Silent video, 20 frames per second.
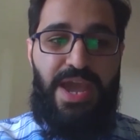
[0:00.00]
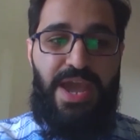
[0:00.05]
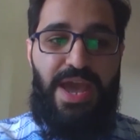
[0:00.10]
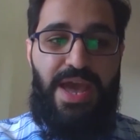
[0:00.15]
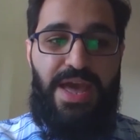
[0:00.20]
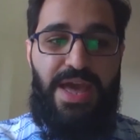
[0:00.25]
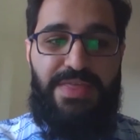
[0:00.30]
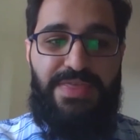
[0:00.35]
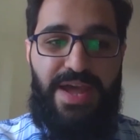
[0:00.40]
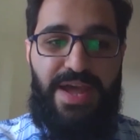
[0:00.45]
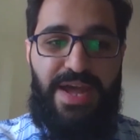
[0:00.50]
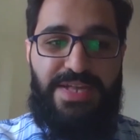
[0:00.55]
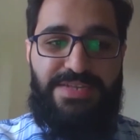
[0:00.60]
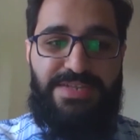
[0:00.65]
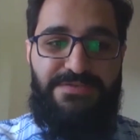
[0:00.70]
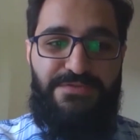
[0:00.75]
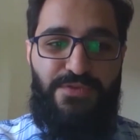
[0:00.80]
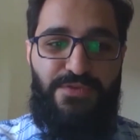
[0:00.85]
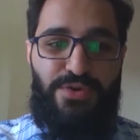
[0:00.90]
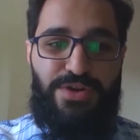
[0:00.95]
And as a
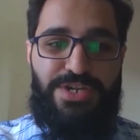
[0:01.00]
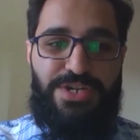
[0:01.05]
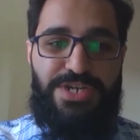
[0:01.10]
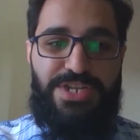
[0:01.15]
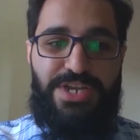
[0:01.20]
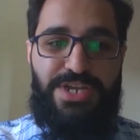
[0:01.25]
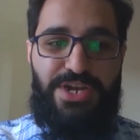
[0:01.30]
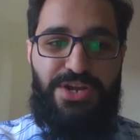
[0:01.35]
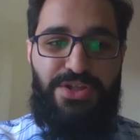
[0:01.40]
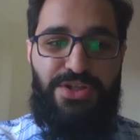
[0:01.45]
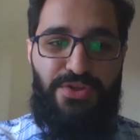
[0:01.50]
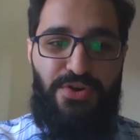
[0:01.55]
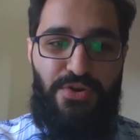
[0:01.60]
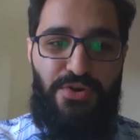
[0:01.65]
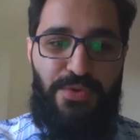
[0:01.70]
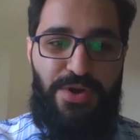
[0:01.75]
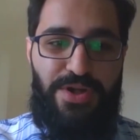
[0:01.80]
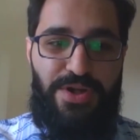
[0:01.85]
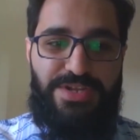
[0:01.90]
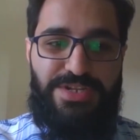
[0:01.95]
working
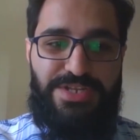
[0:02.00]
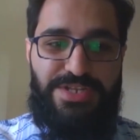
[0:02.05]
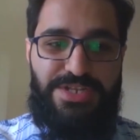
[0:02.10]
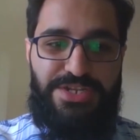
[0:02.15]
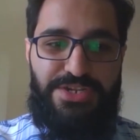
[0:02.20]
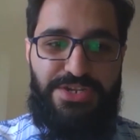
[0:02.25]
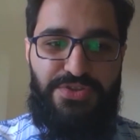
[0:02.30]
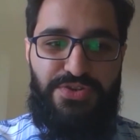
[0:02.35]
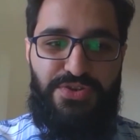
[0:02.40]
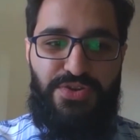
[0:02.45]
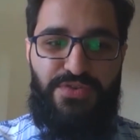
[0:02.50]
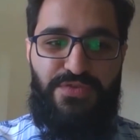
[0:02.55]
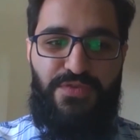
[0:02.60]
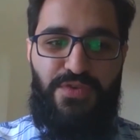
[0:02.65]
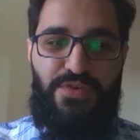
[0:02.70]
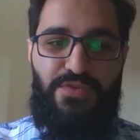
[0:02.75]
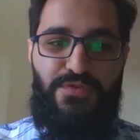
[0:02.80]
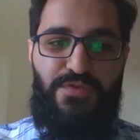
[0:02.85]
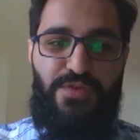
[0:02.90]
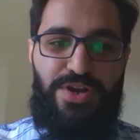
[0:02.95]
Global Institute
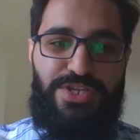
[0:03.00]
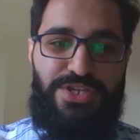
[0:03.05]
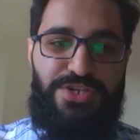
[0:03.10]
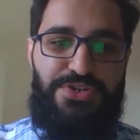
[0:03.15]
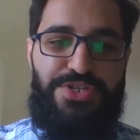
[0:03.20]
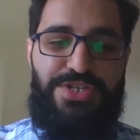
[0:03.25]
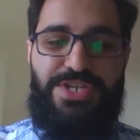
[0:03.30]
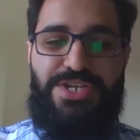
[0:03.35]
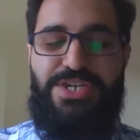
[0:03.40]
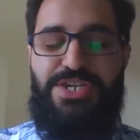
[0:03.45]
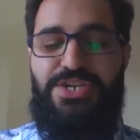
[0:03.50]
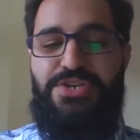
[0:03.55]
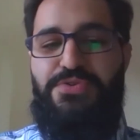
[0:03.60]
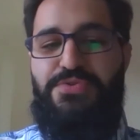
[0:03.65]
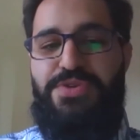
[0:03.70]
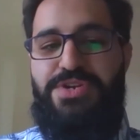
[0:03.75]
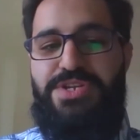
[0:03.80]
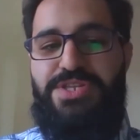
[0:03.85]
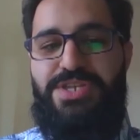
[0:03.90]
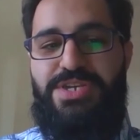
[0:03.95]
for Water
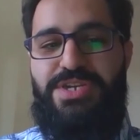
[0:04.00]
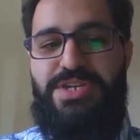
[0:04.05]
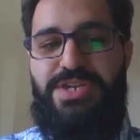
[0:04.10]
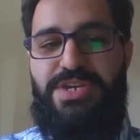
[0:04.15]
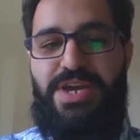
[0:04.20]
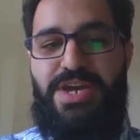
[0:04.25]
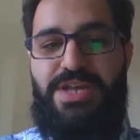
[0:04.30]
Security